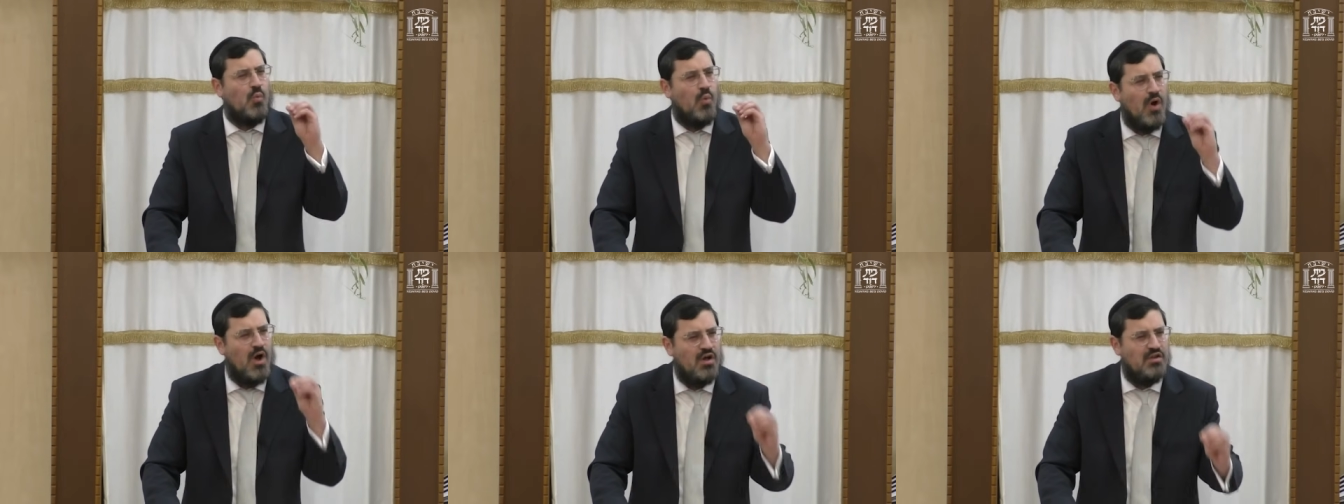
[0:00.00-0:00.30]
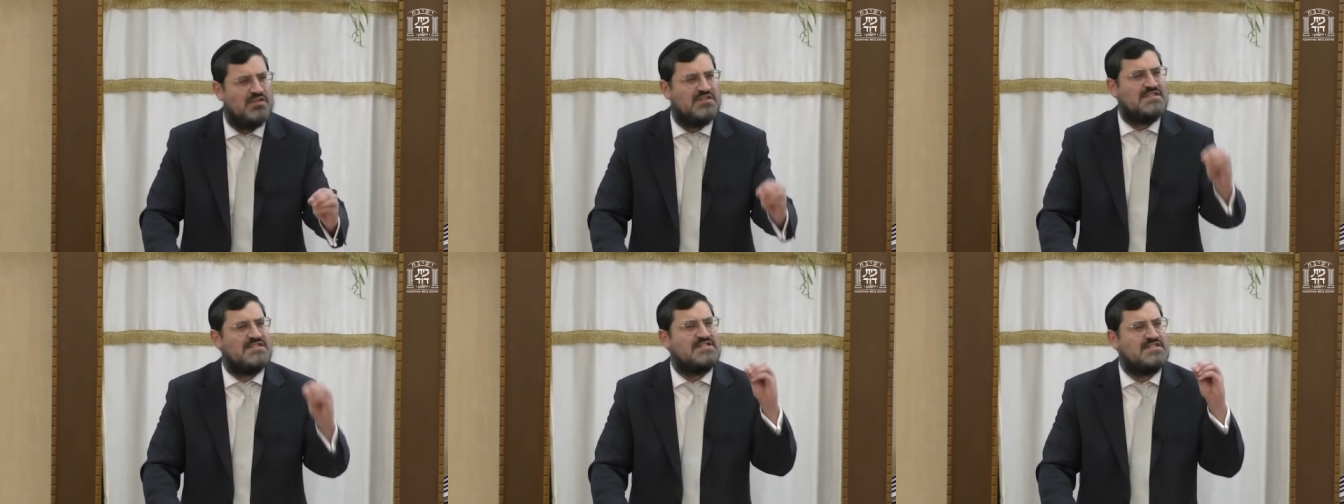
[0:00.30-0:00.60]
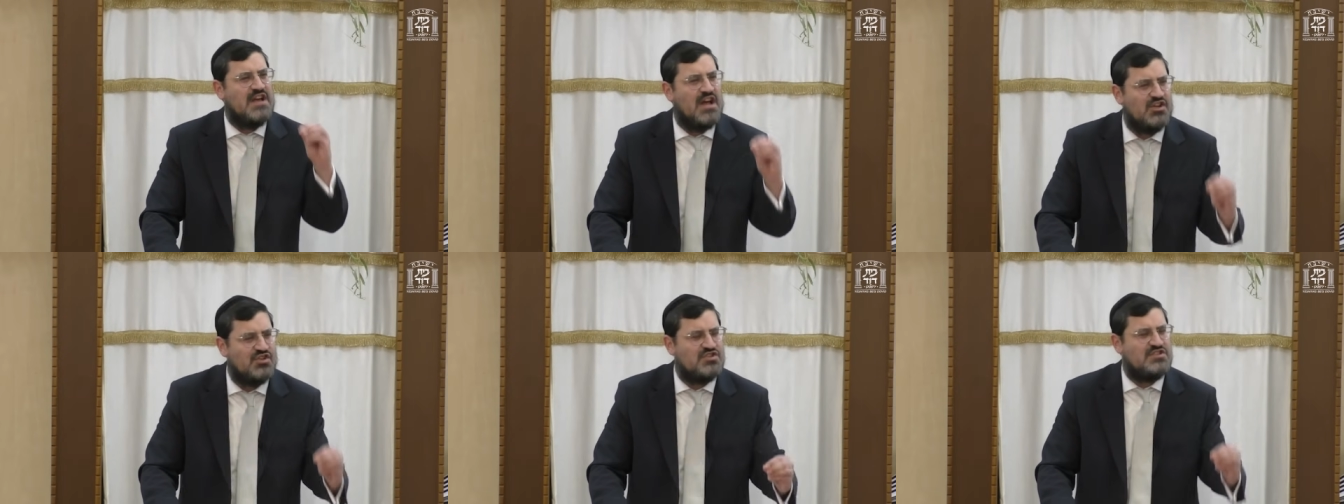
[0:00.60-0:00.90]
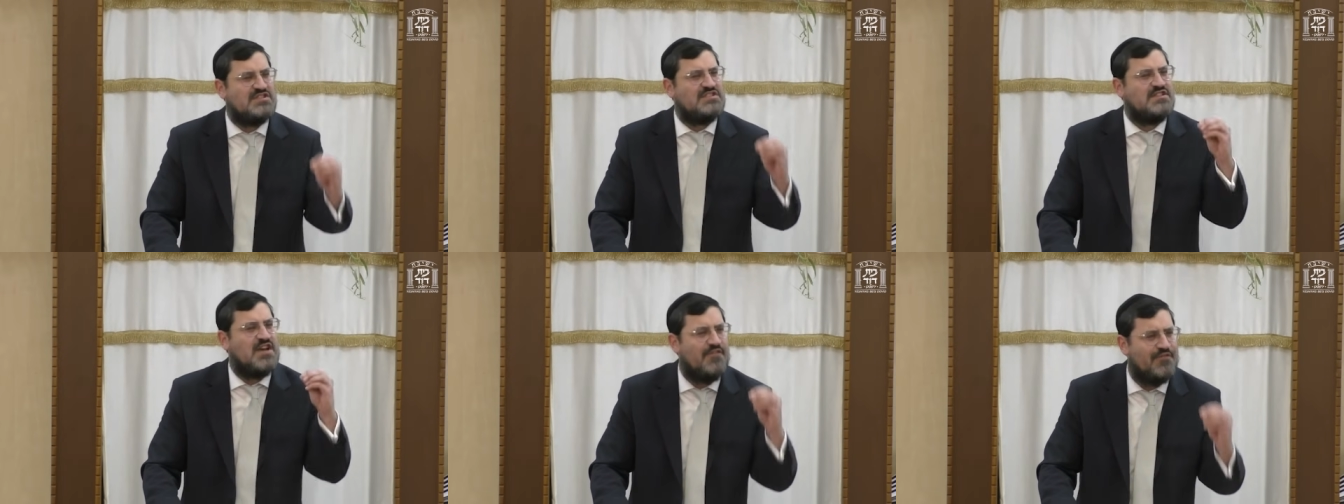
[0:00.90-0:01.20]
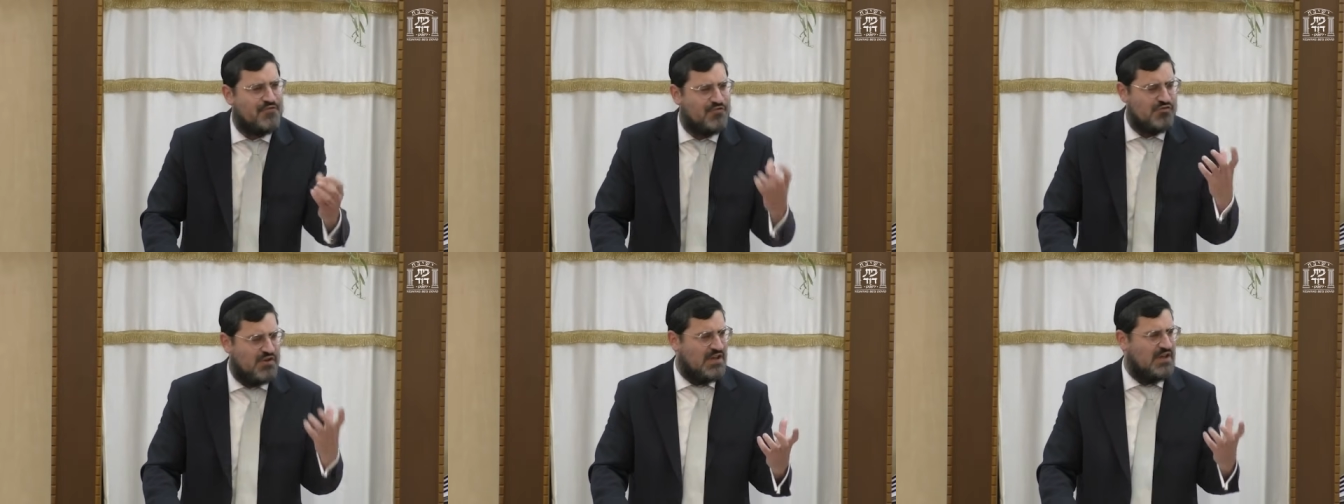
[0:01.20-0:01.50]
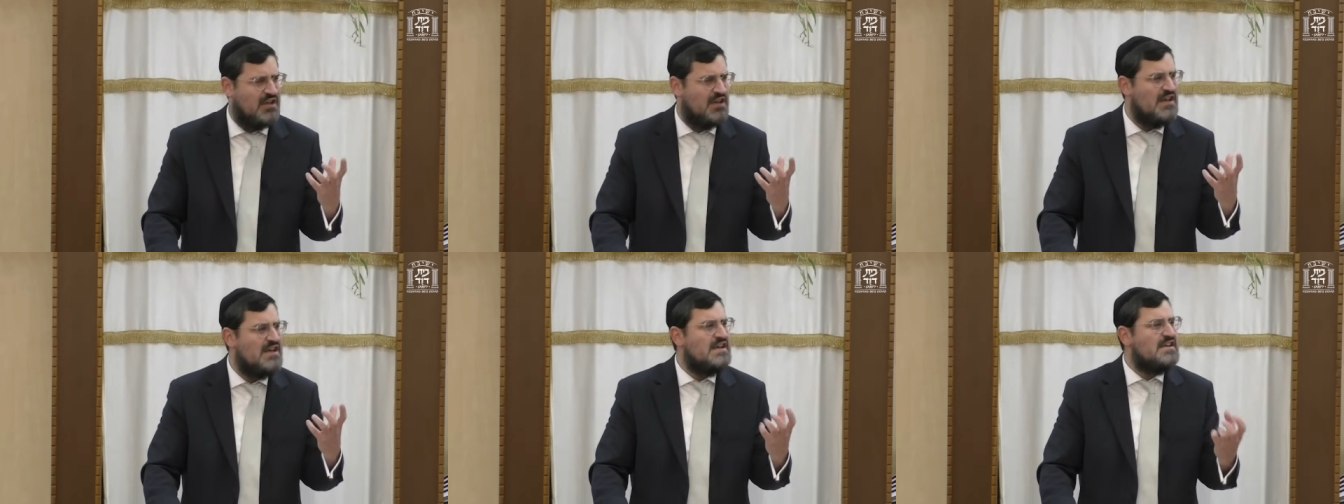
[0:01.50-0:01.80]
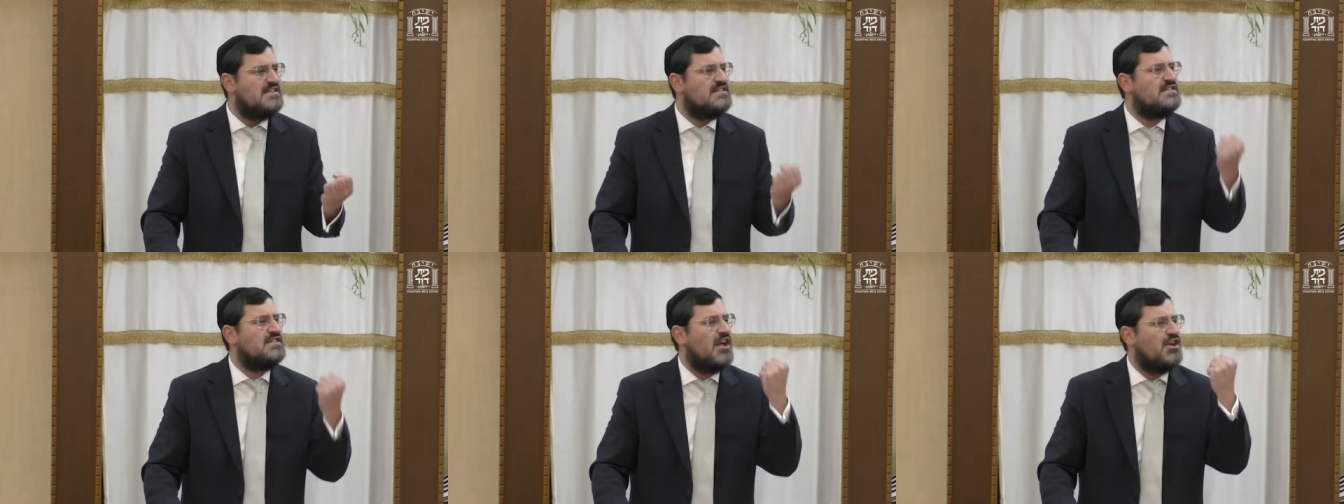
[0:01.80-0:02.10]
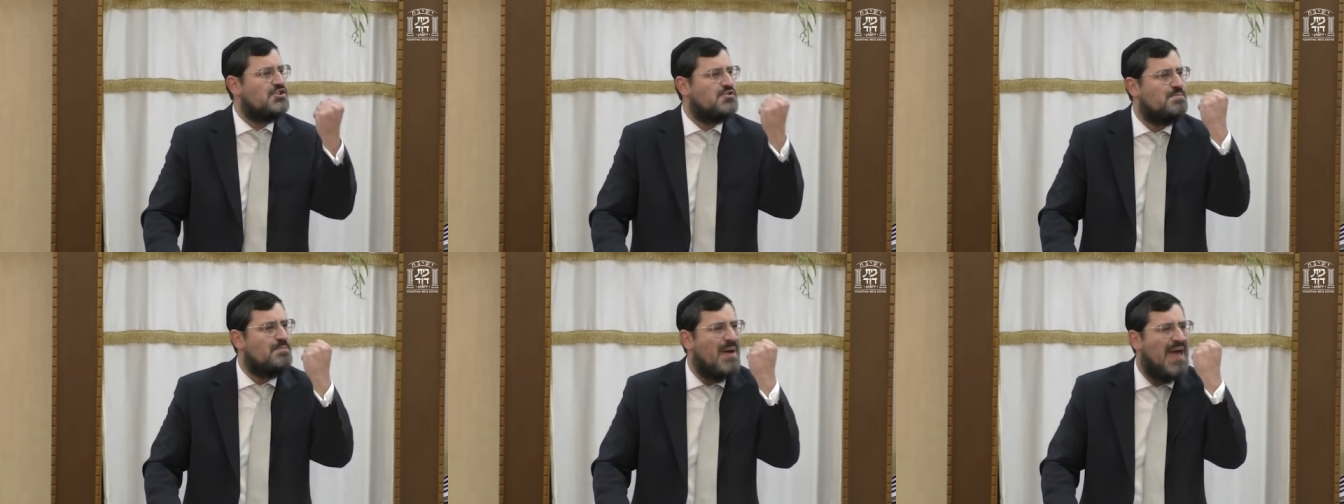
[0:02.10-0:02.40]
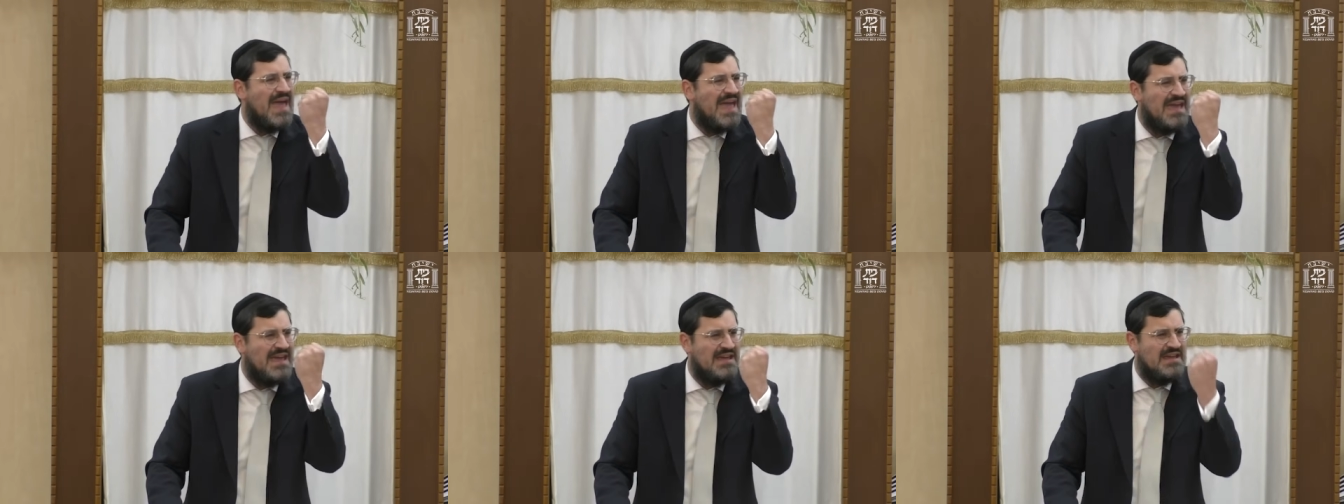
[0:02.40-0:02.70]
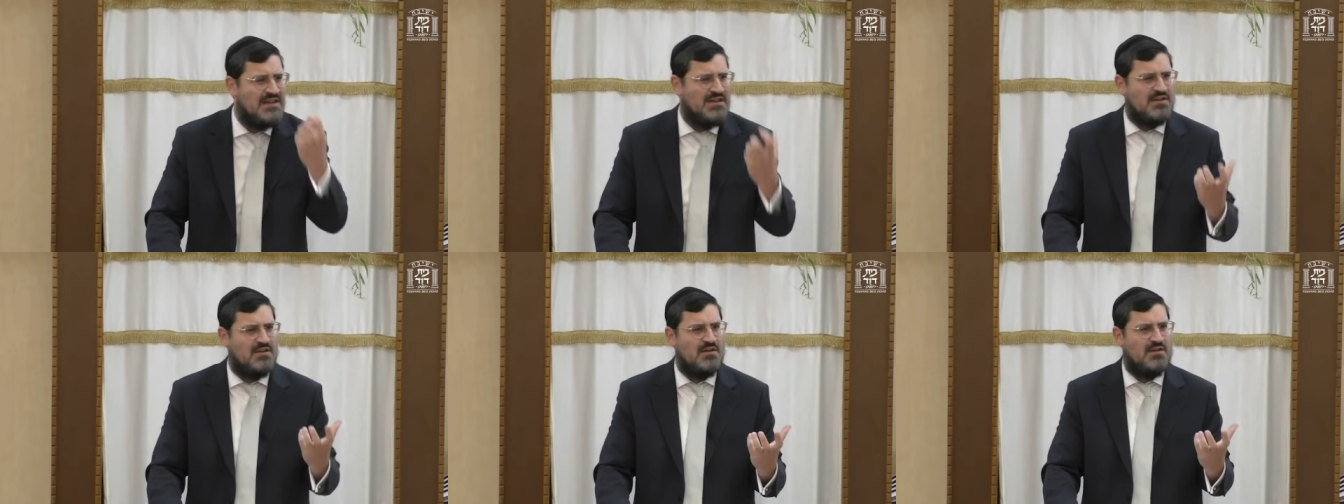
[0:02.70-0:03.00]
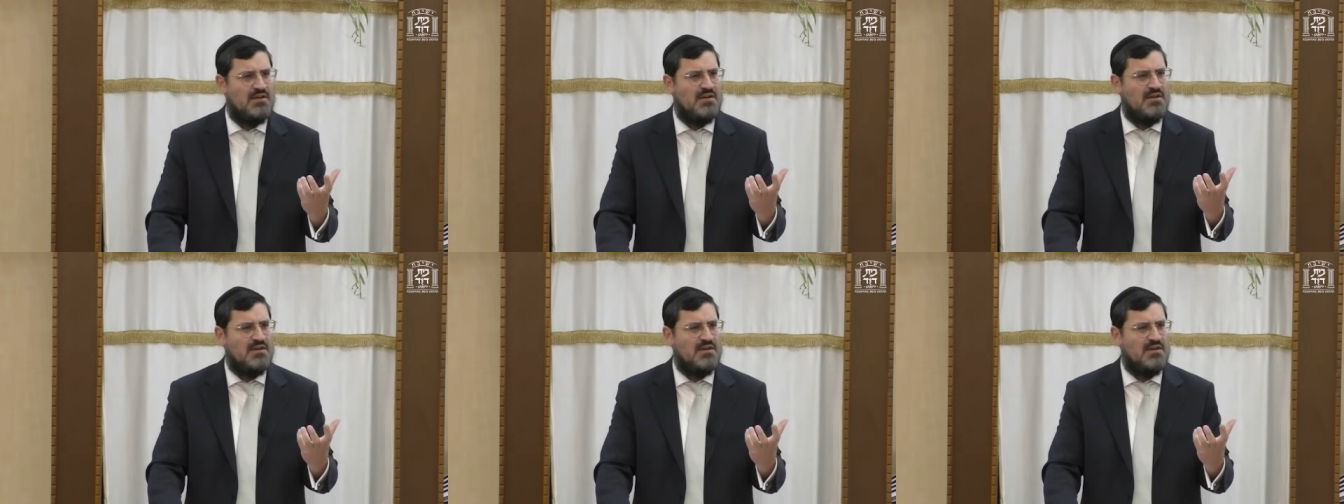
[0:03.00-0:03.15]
world such suffering, such pain,